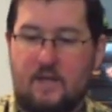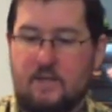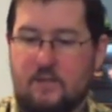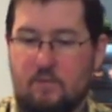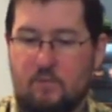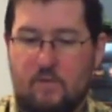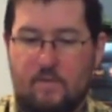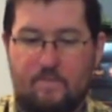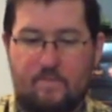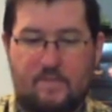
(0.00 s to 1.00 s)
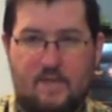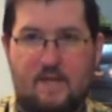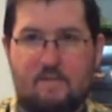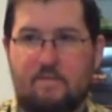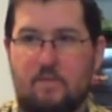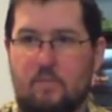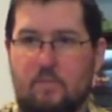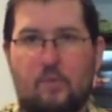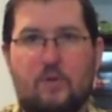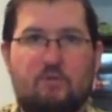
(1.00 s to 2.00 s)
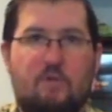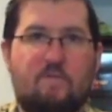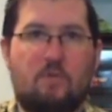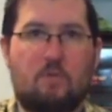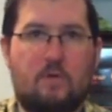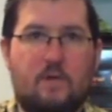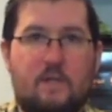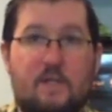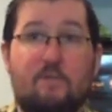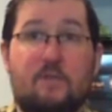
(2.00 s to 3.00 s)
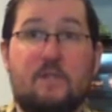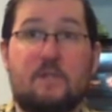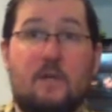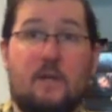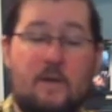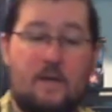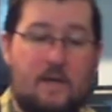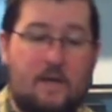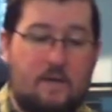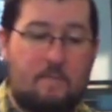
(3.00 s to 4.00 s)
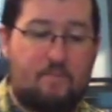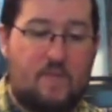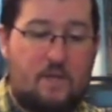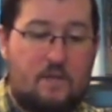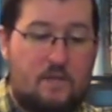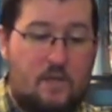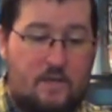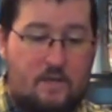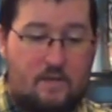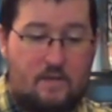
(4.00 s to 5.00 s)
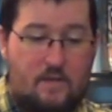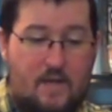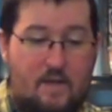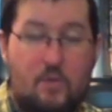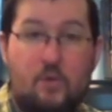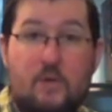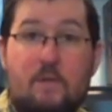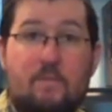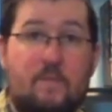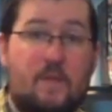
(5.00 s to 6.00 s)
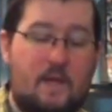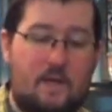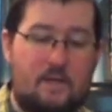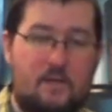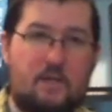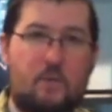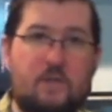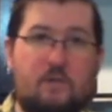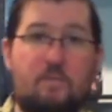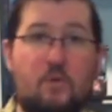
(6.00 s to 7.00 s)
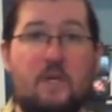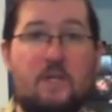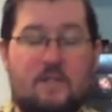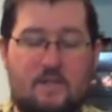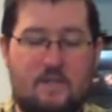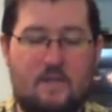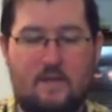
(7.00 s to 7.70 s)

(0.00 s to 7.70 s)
So they have pretty straightforward differences. Zot and Pookie. Zot is a wizard, Pookie is his